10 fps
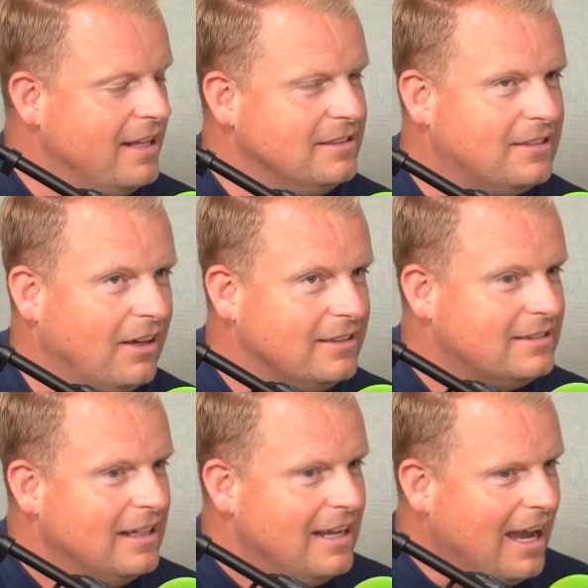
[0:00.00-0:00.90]
the
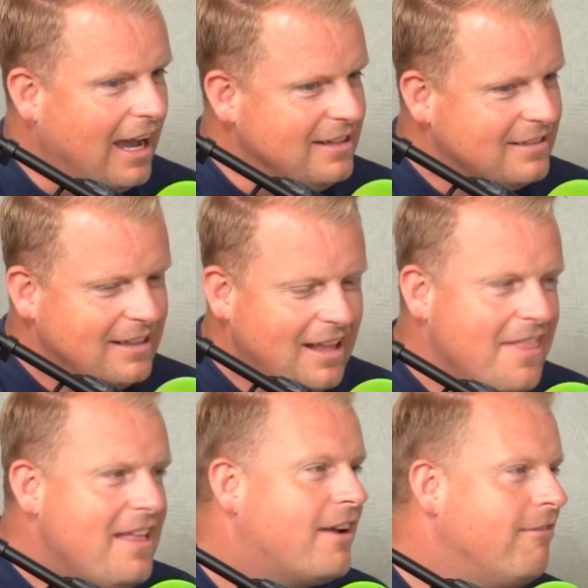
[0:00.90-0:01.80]
insights. And
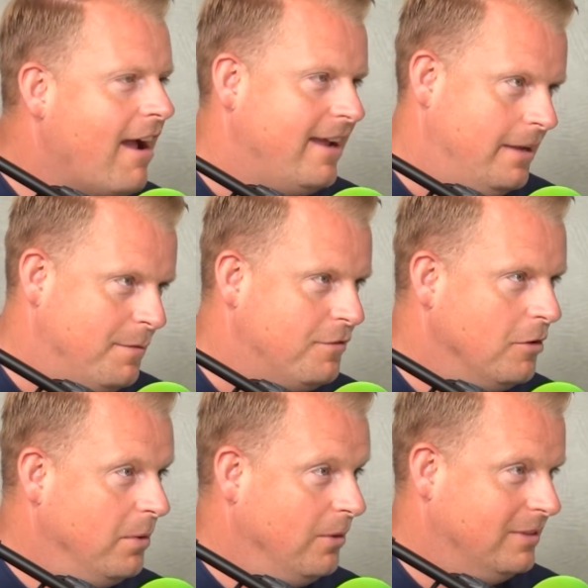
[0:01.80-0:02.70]
they're great in
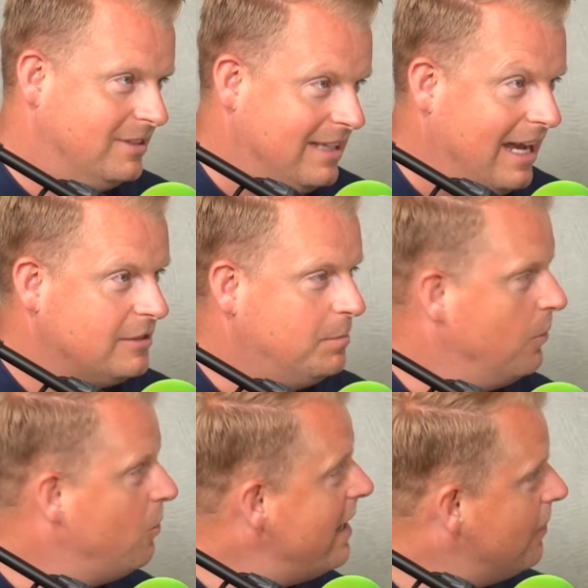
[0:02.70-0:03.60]
football, the stats,
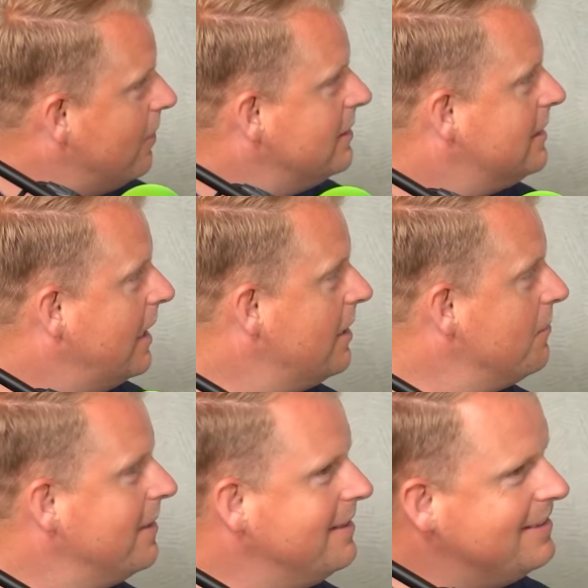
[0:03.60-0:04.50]
but we always say,
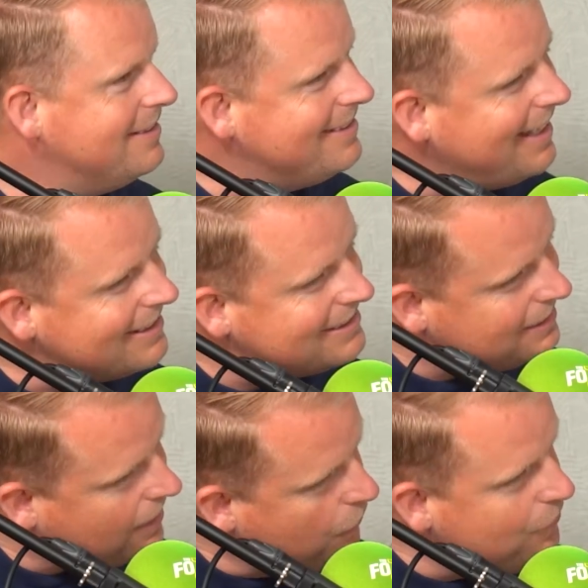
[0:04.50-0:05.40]
don't we,
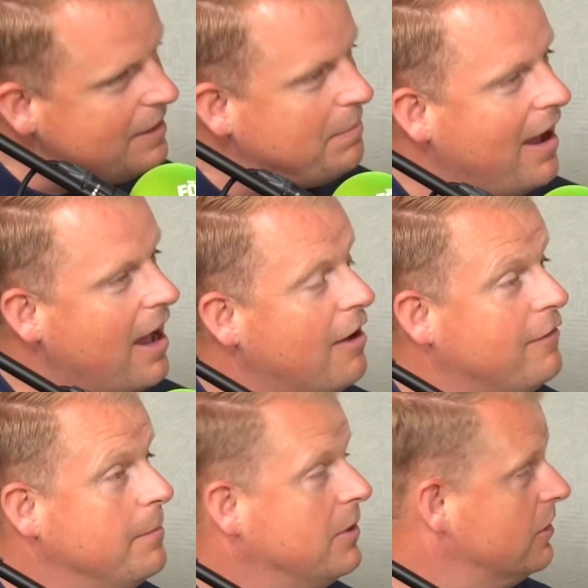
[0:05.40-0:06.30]
that's only part
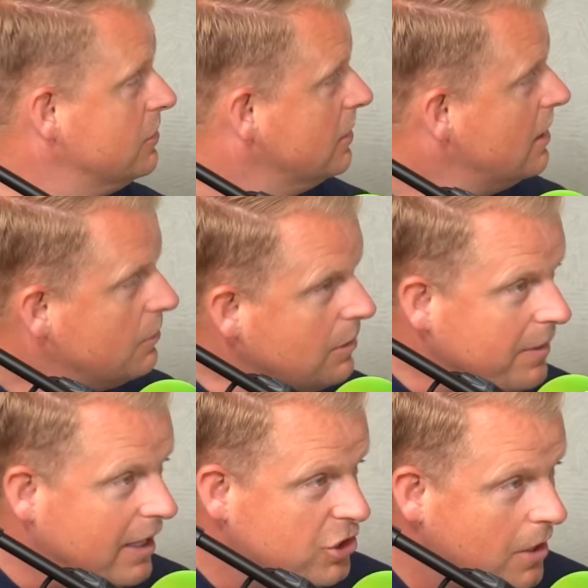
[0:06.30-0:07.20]
of it. Yeah. Because
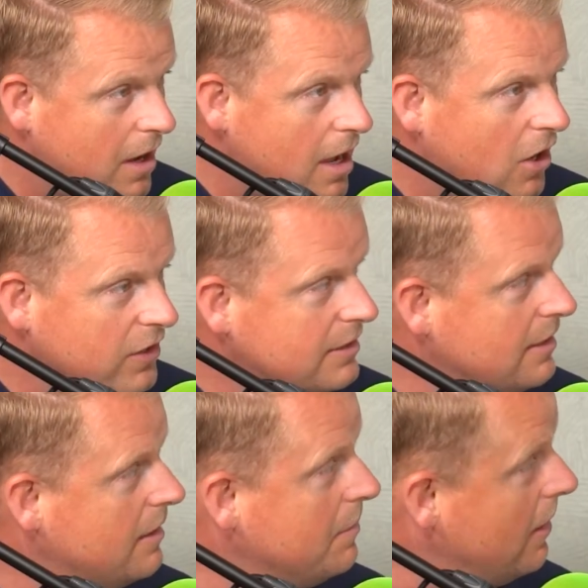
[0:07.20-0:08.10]
when we had Joe Hart on, he
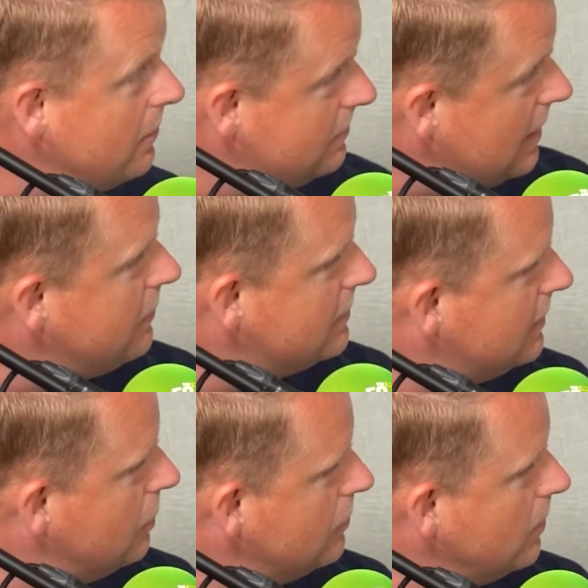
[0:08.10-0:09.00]
said about David
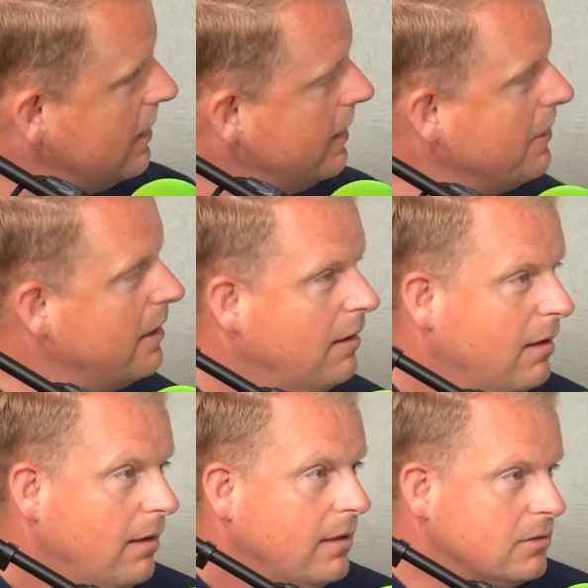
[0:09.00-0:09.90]
Silva, wasn't it? He went,
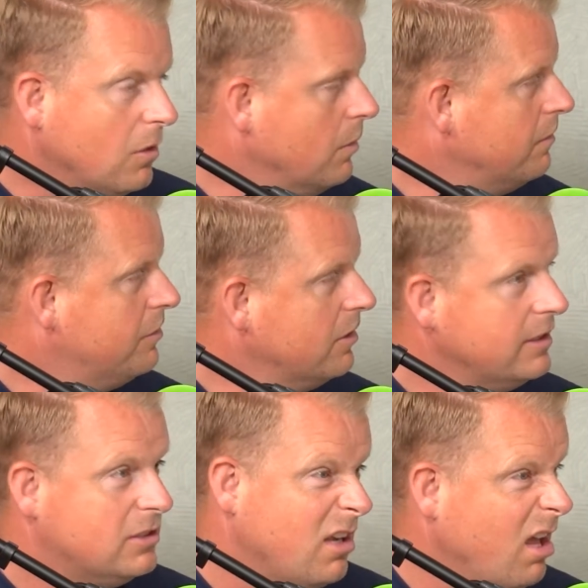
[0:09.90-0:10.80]
"Got 1
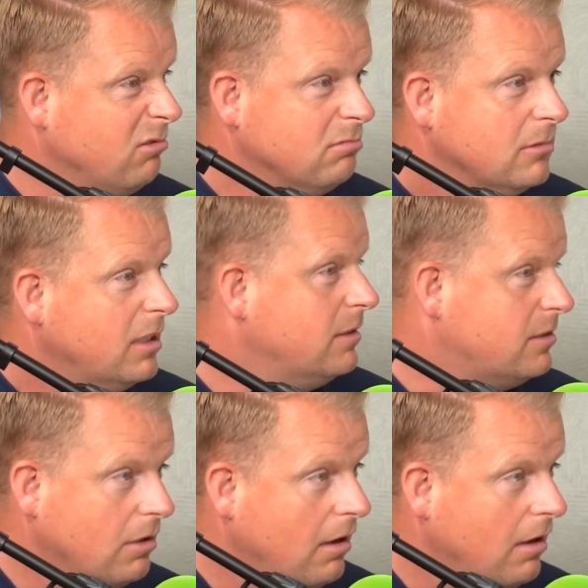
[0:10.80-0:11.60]
foot, he's slow. He's